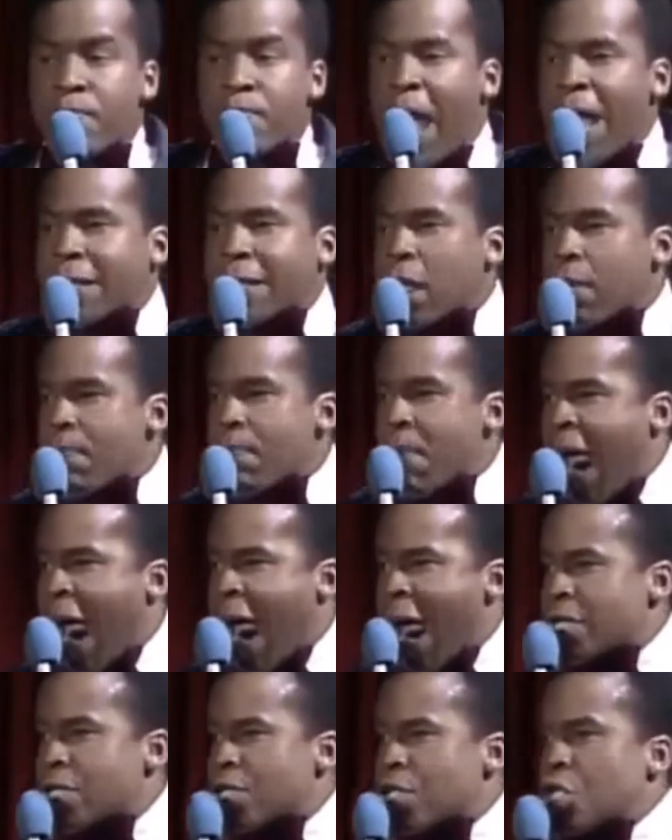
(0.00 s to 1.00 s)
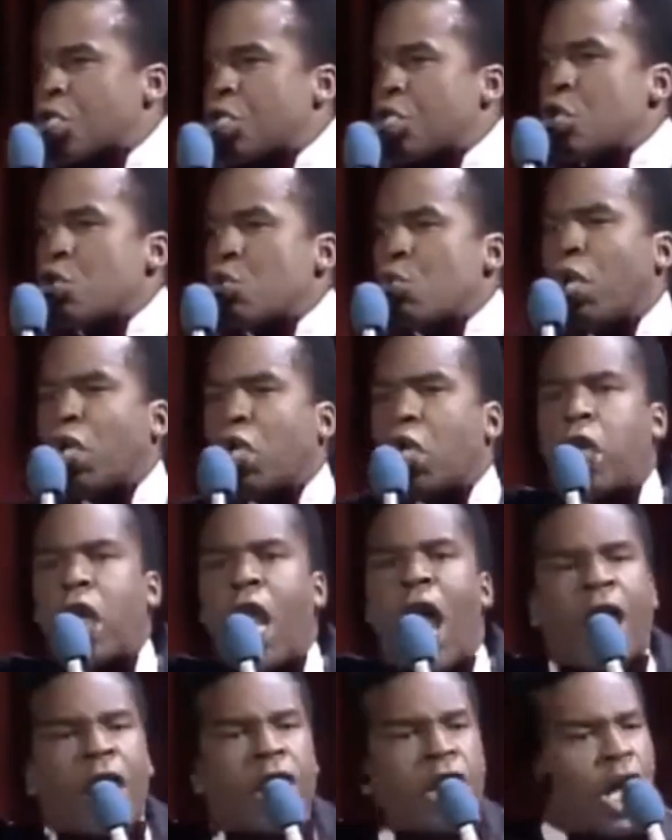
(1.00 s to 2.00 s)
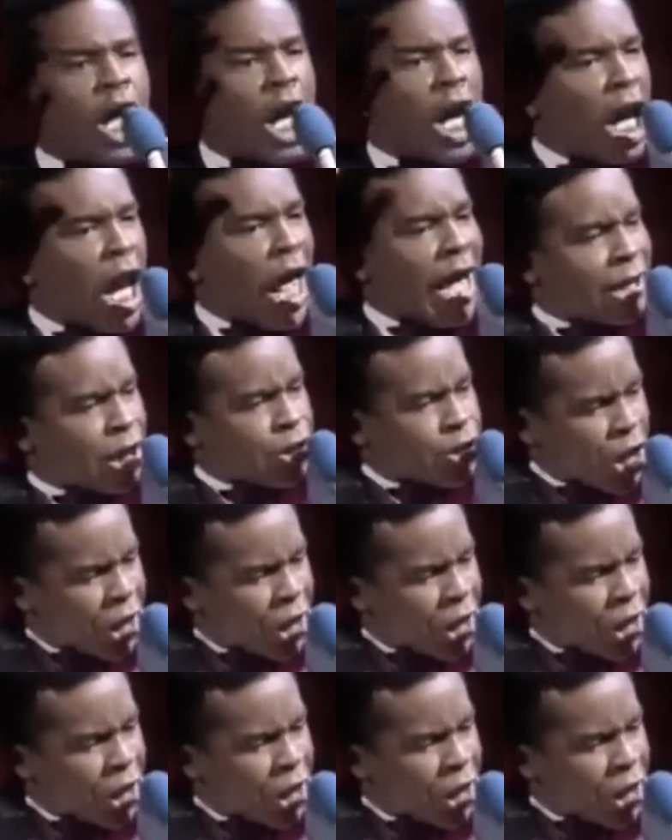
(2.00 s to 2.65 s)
at my command, you will cluck like a